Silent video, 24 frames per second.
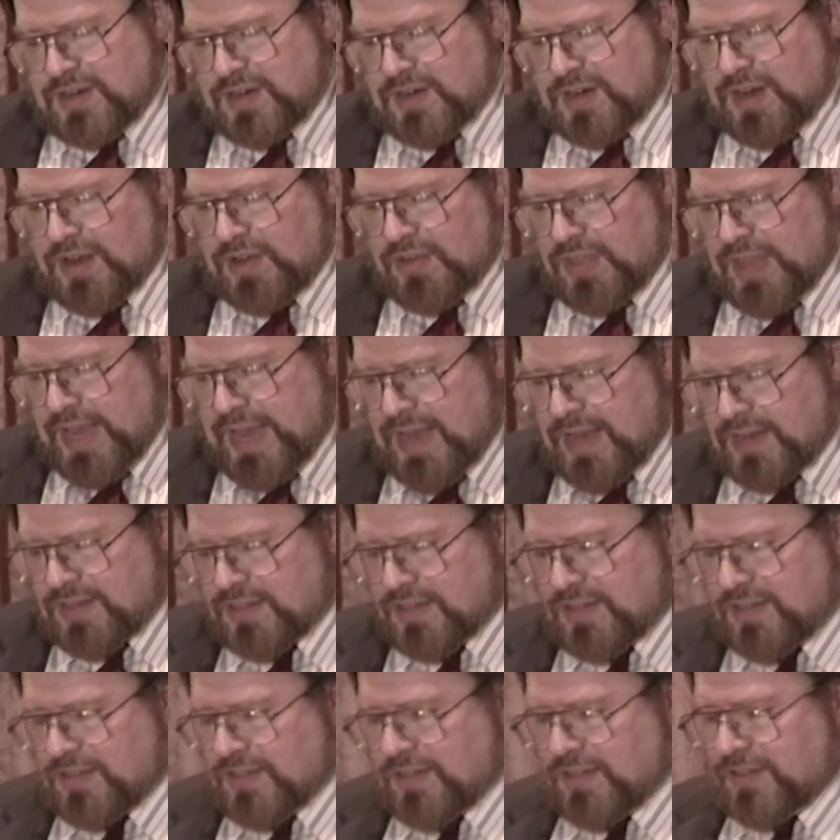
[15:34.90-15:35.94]
Now
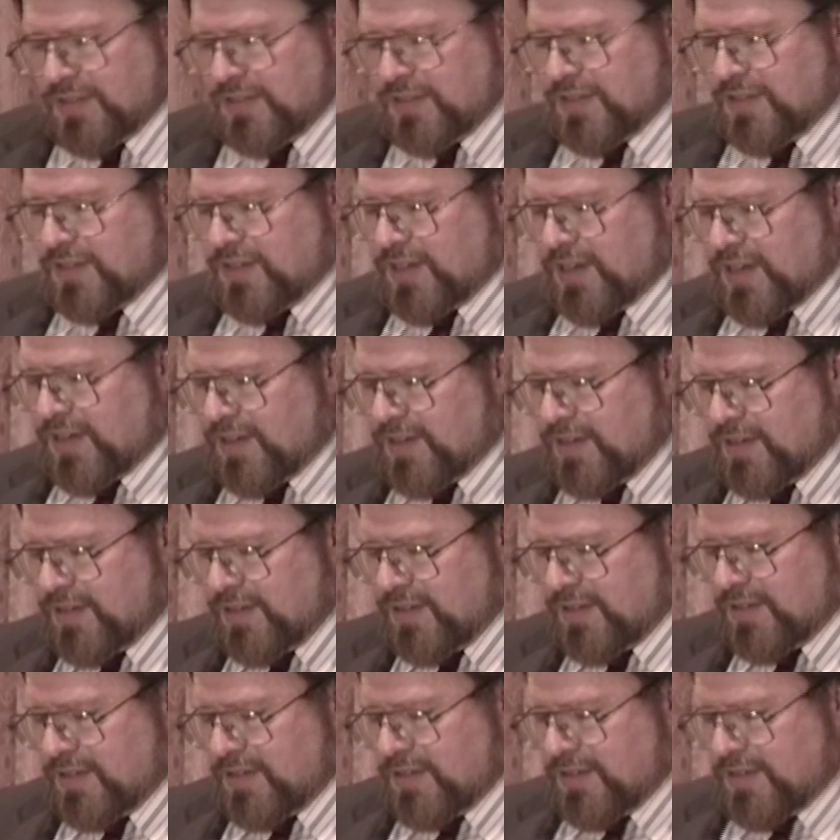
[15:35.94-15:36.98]
that
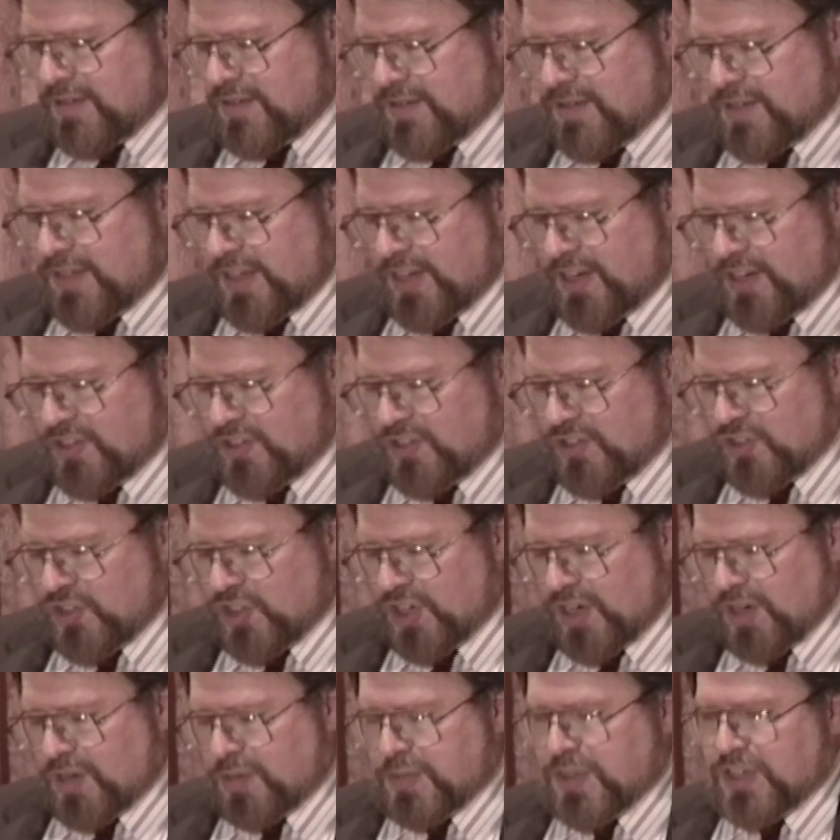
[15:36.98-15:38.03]
ladies and
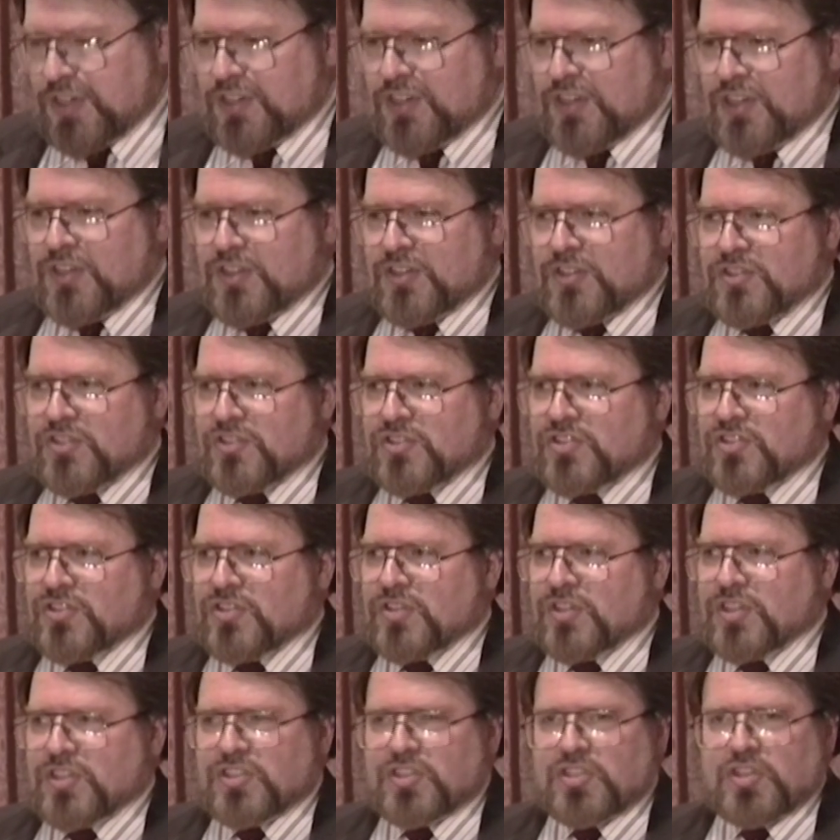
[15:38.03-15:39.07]
gentlemen, is
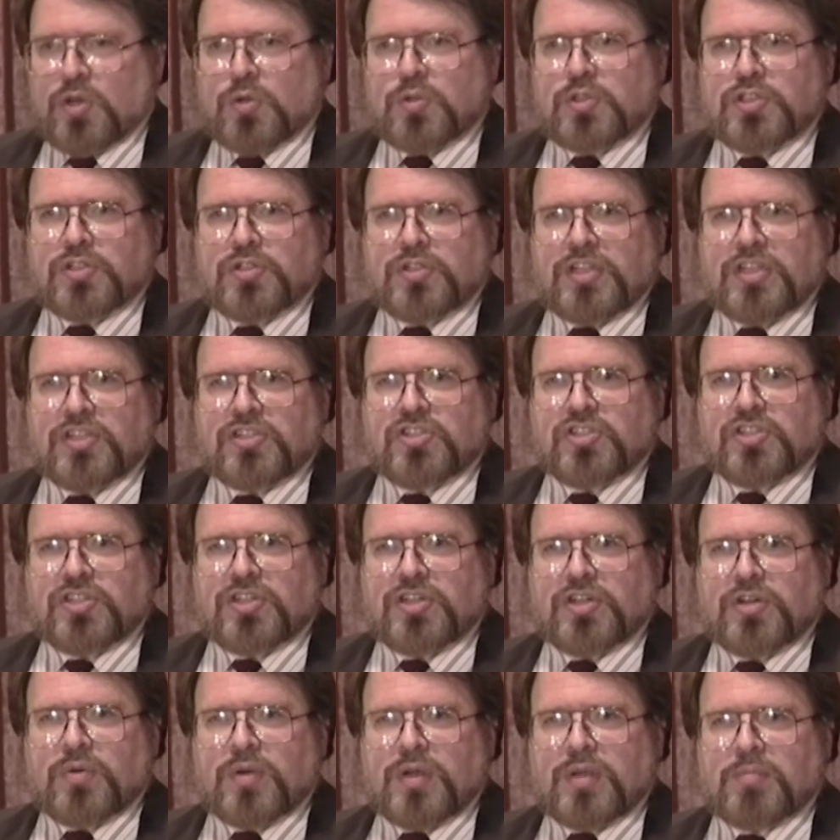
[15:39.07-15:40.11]
the Social
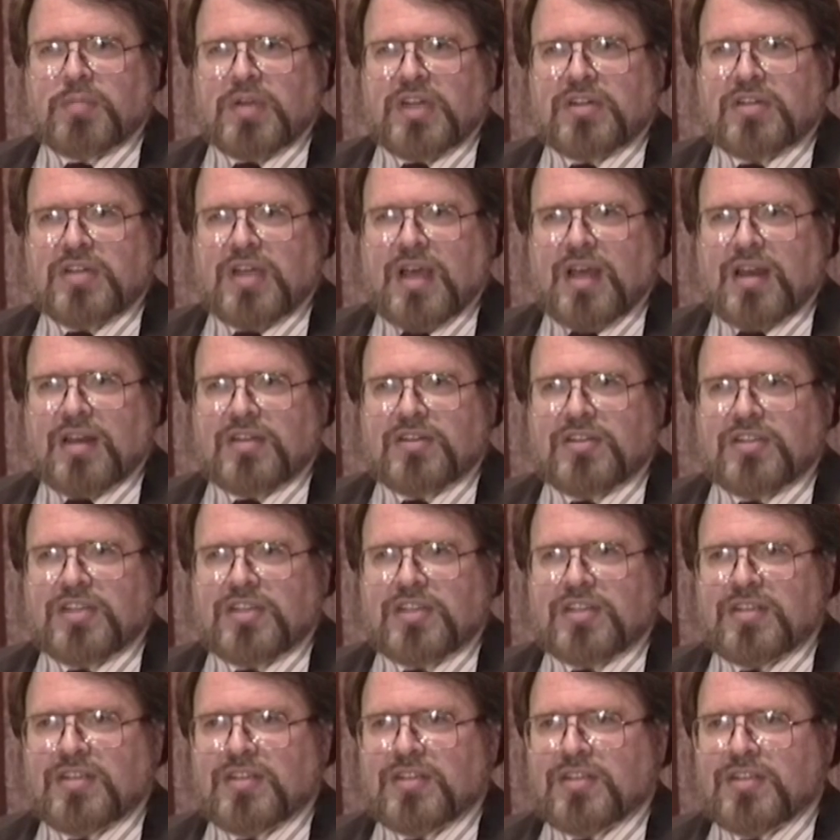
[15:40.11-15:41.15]
Engineering
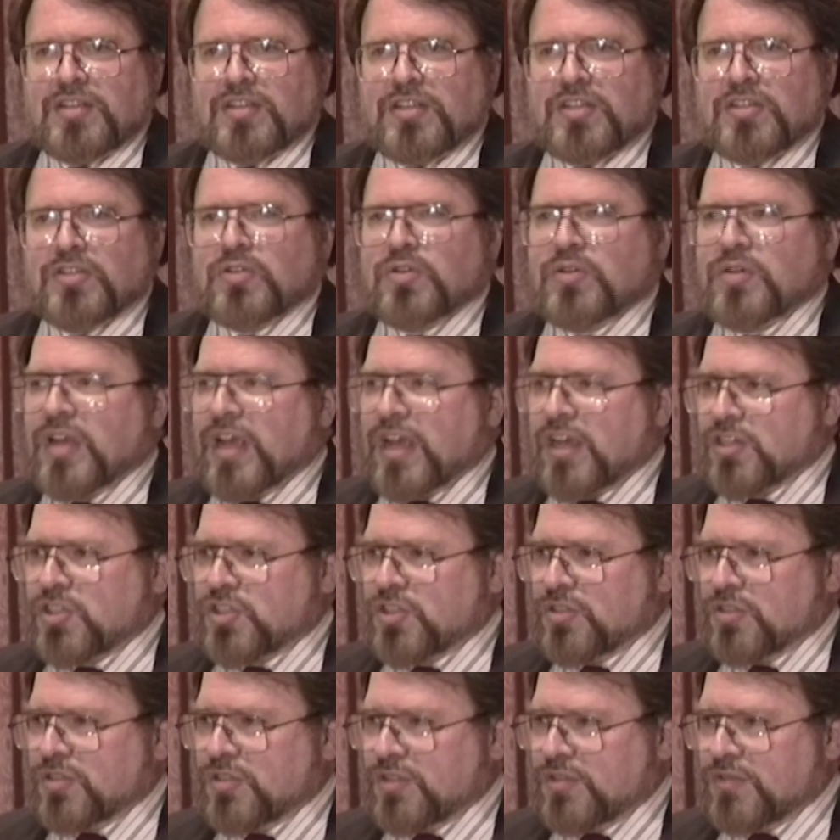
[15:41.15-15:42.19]
Mentality
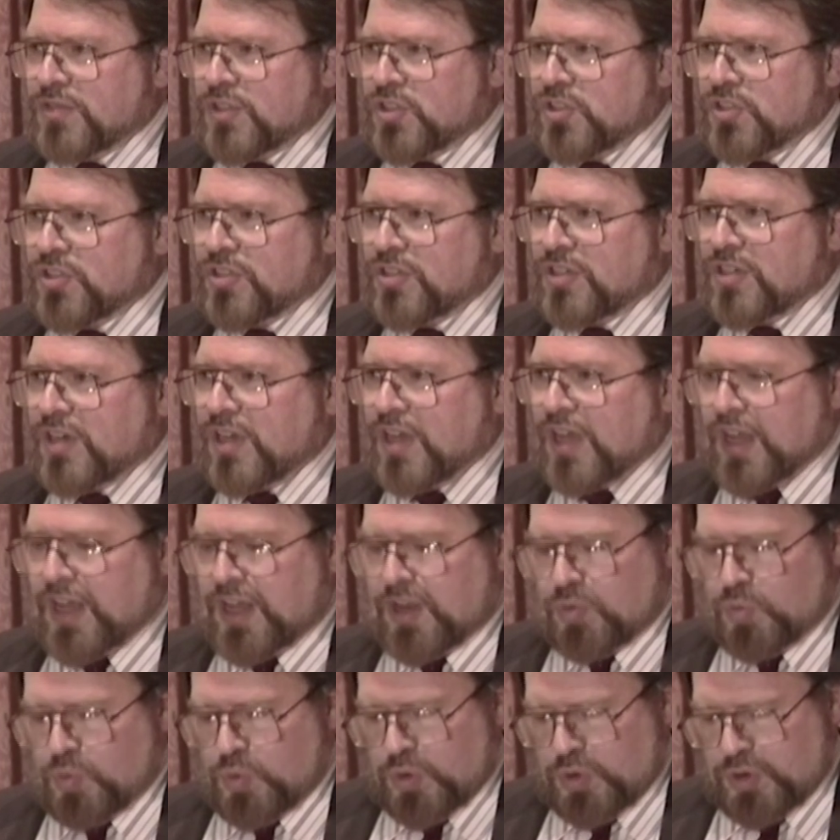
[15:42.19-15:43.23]
International Division
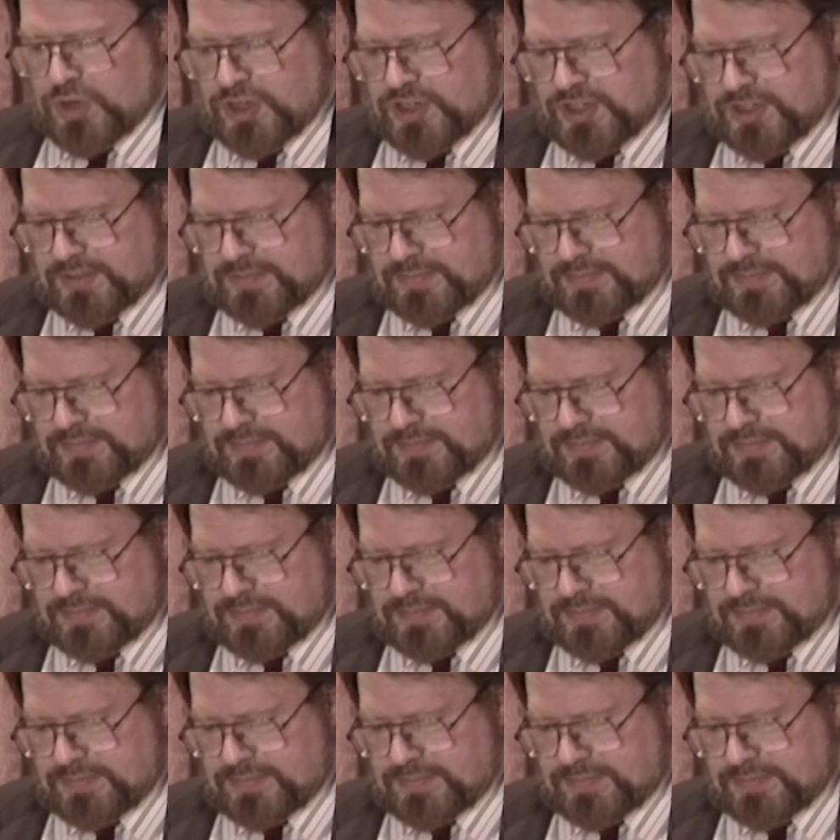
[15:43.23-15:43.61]
at Work.